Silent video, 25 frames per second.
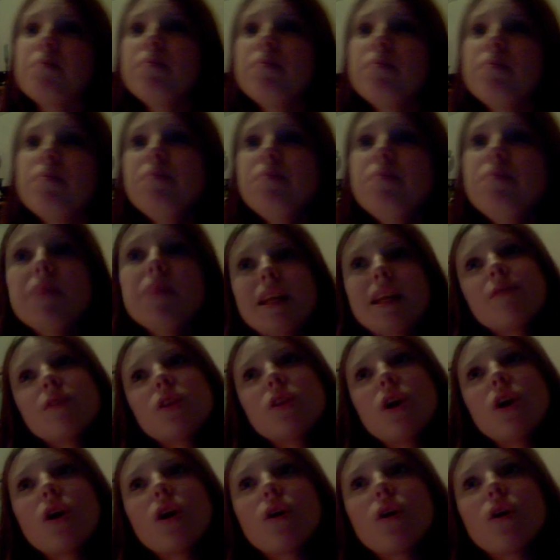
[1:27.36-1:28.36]
And even
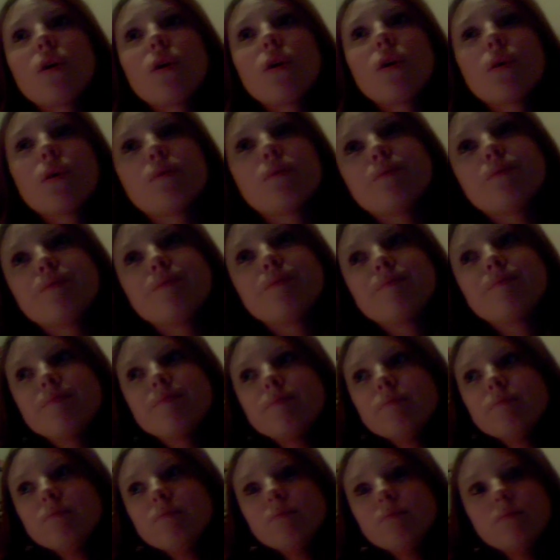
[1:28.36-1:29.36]
though
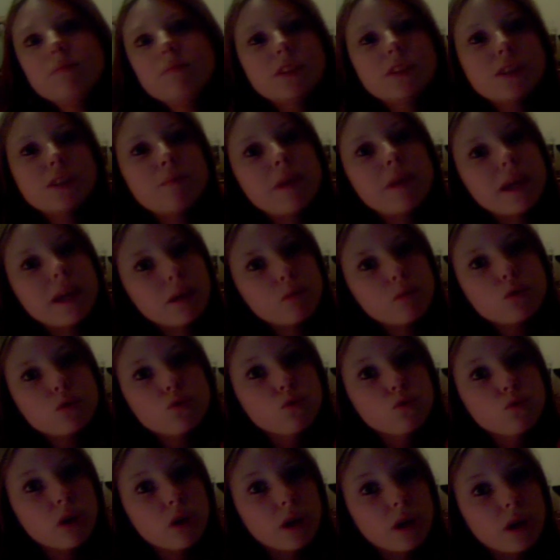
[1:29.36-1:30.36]
to me it was
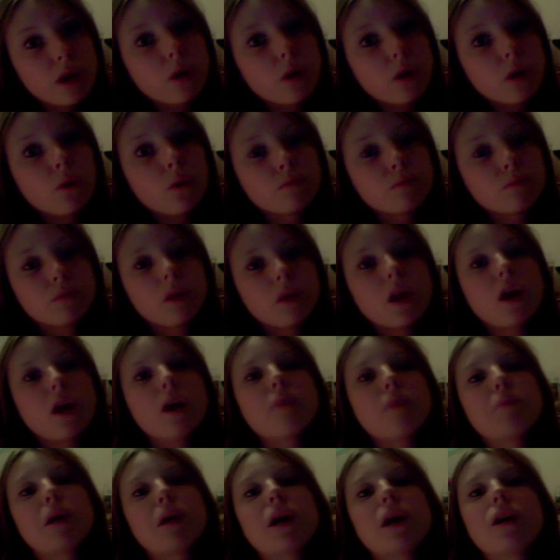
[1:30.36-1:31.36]
real,
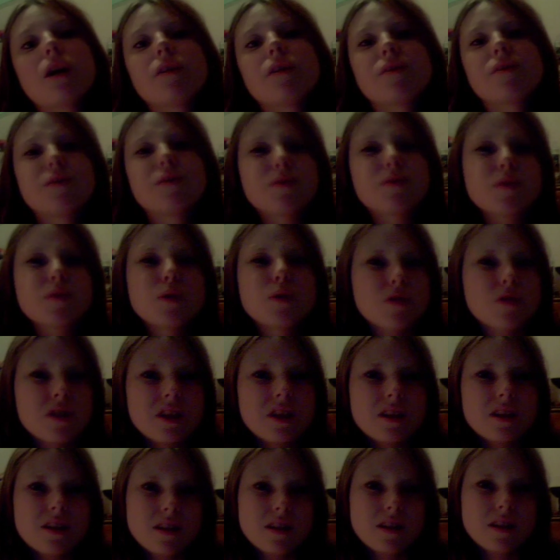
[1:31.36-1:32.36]
but of course I
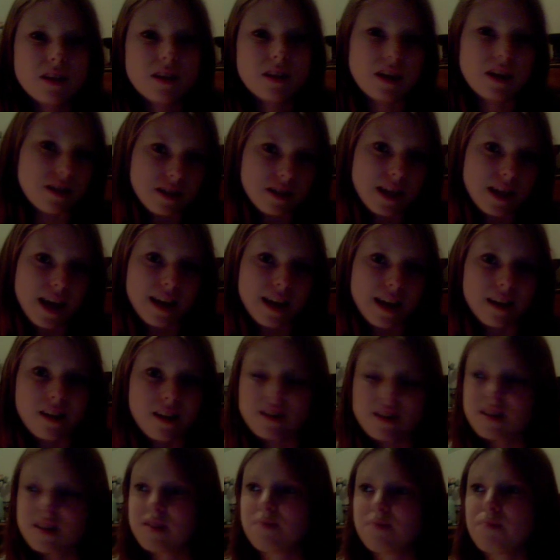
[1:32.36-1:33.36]
didn't understand it,
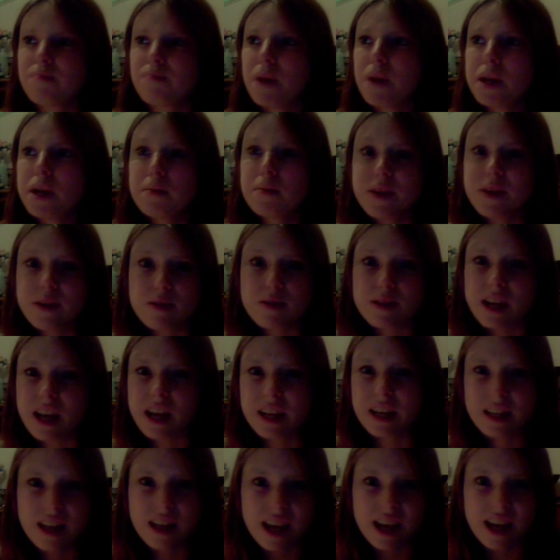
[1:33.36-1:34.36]
because bearing in mind I was like
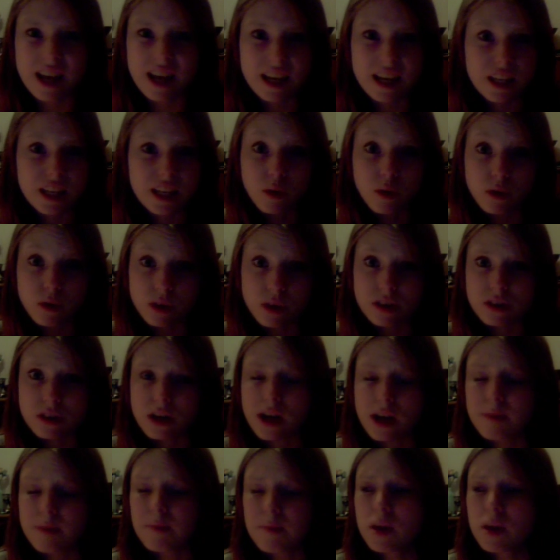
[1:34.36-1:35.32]
an 8-year-old at this time,